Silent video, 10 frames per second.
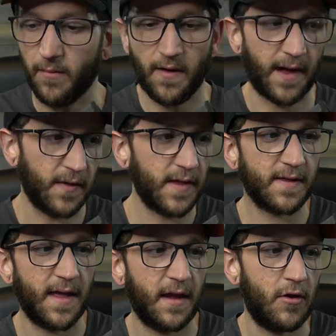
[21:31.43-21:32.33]
But, like, this
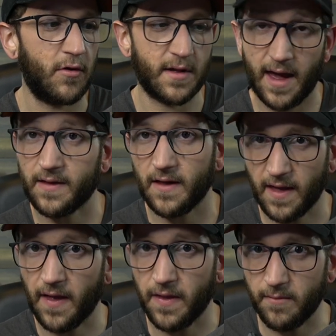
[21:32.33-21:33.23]
thing, you can
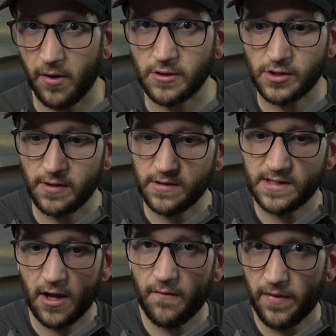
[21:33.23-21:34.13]
accidentally puncture
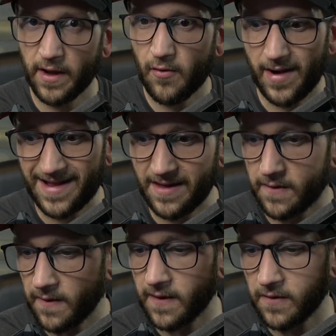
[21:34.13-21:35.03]
yourself, like, quite easily.